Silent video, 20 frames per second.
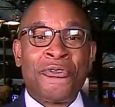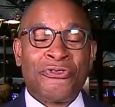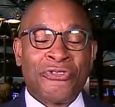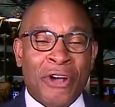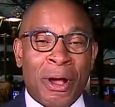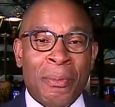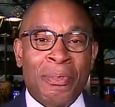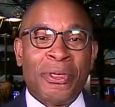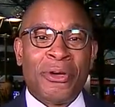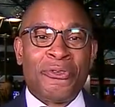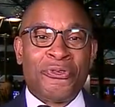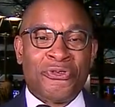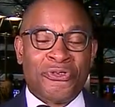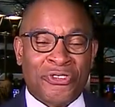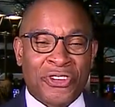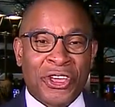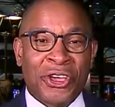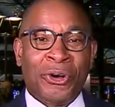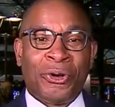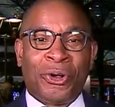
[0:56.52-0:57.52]
from the
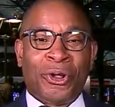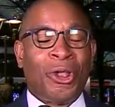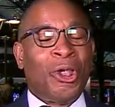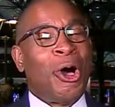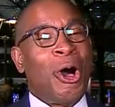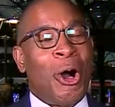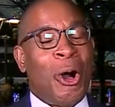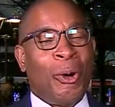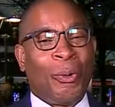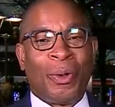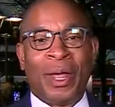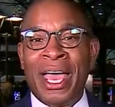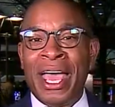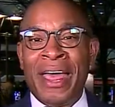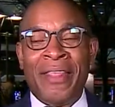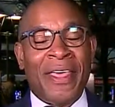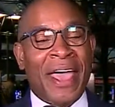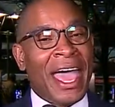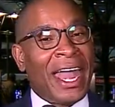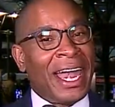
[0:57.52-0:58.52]
field alone.
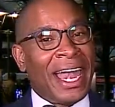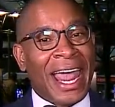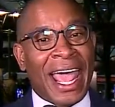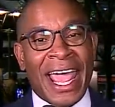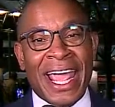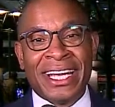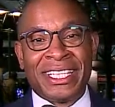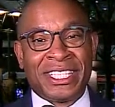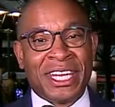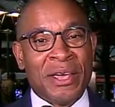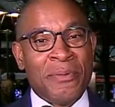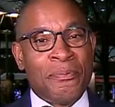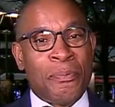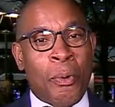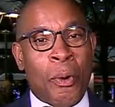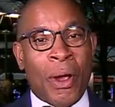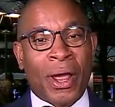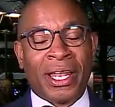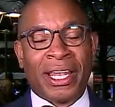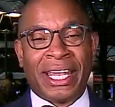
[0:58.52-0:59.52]
They had an 18
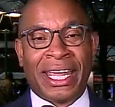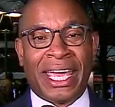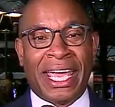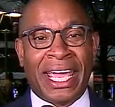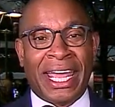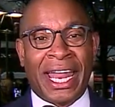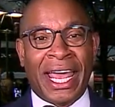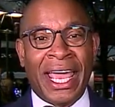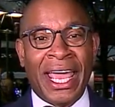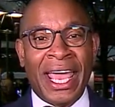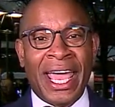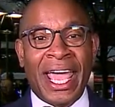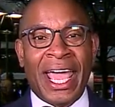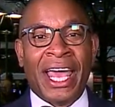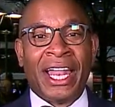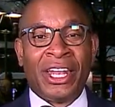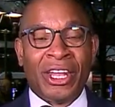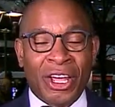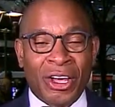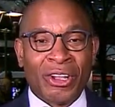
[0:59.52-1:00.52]
point lead.
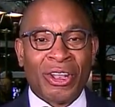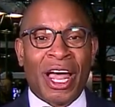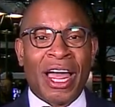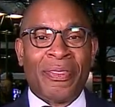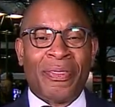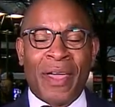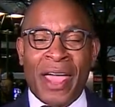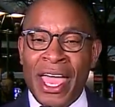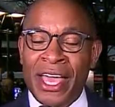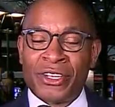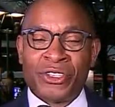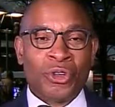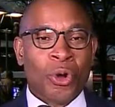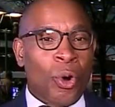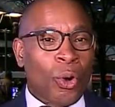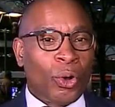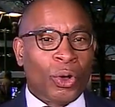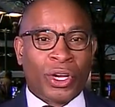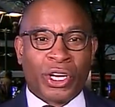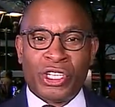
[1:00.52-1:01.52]
It looked like they had
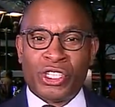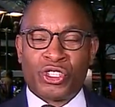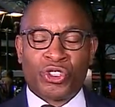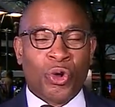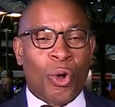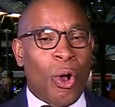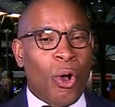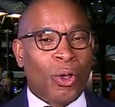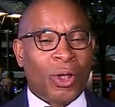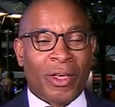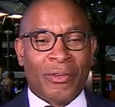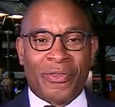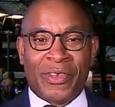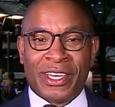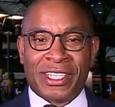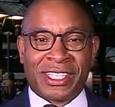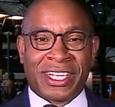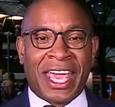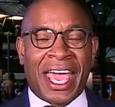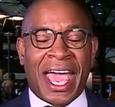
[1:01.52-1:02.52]
total control of
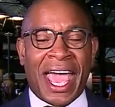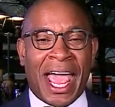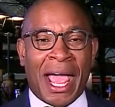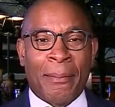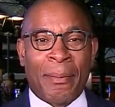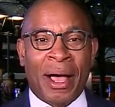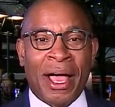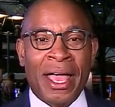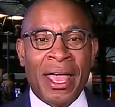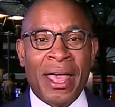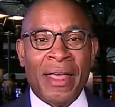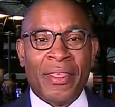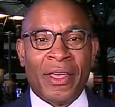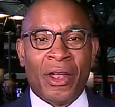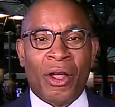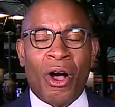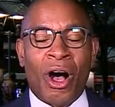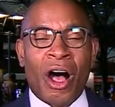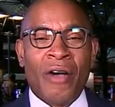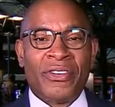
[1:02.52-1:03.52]
this game
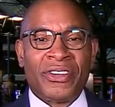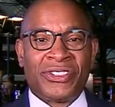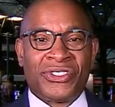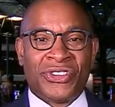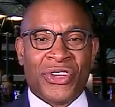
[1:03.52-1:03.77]
then all of a